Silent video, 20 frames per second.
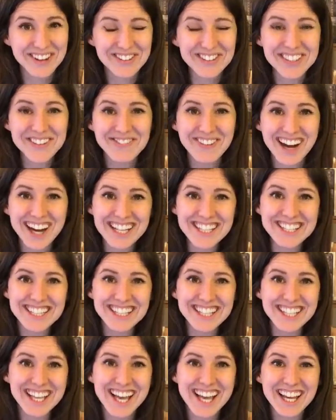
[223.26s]

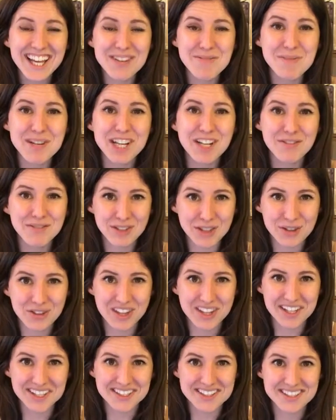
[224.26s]
revising can mean a few
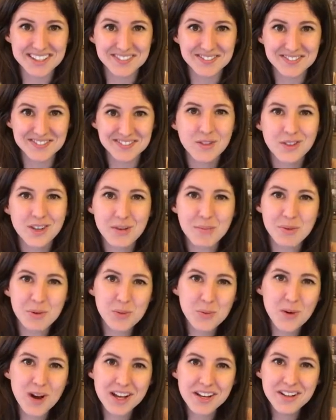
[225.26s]
things. Number
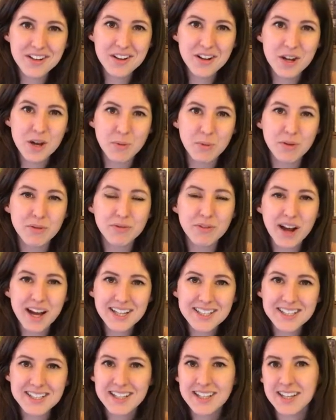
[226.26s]
one,
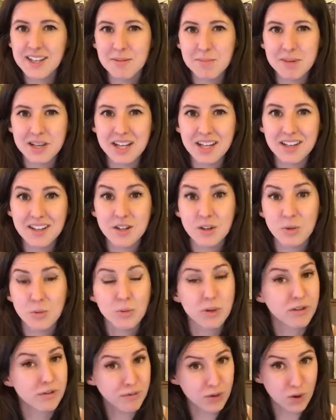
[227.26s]
revising can mean
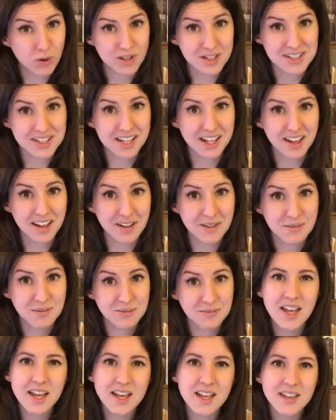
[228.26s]
refocusing.
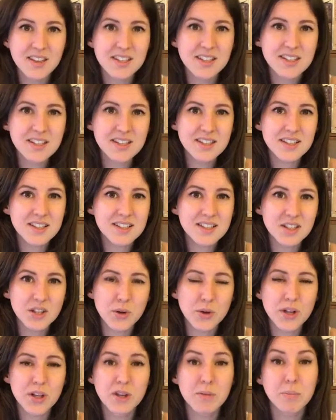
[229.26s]
This is
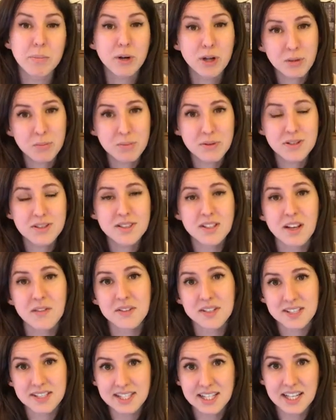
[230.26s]
considering the purpose of
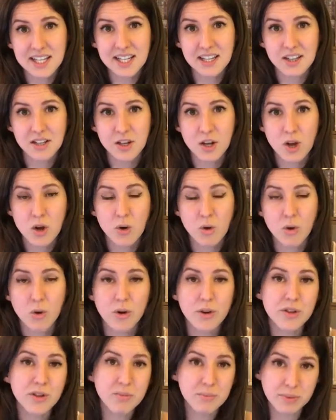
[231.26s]
a scene
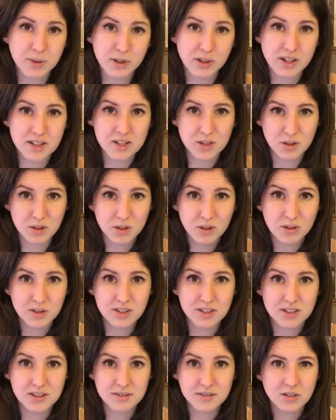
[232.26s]
or the book as a
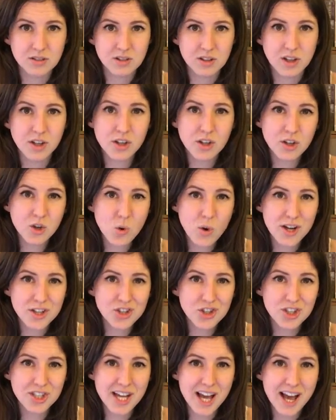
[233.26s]
whole. A good
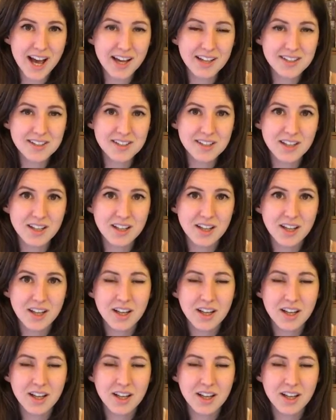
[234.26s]
question to ask,